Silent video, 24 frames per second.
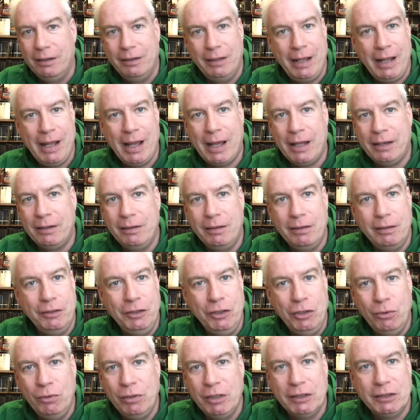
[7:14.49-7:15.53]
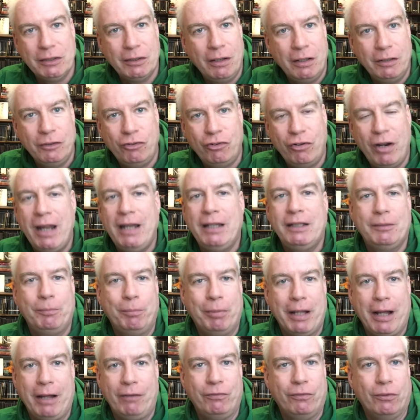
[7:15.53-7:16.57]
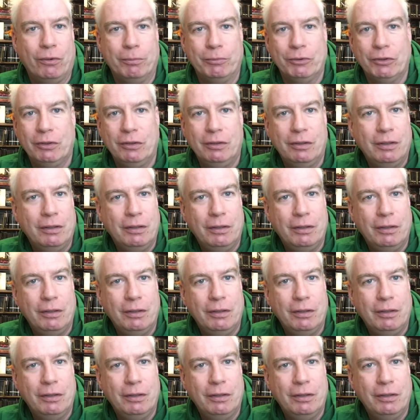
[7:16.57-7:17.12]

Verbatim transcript: they had units on trains platforms.